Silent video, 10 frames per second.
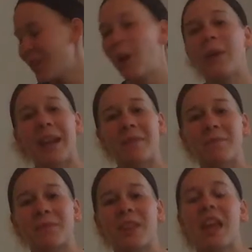Okay,
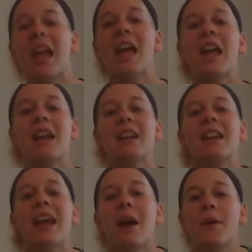
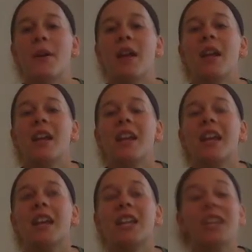now,
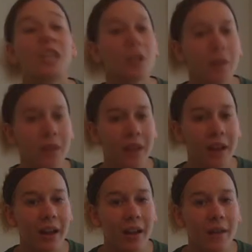can you
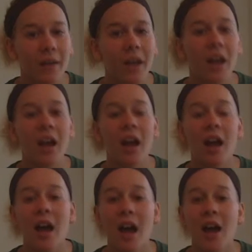think of
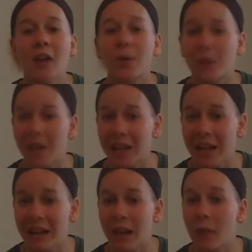a
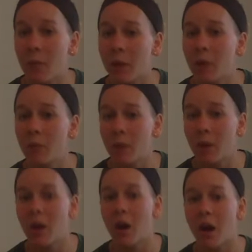greeting that we could
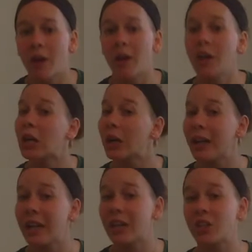put on our
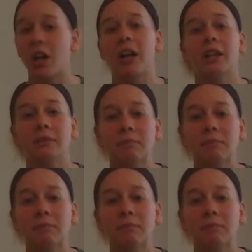greeting chart?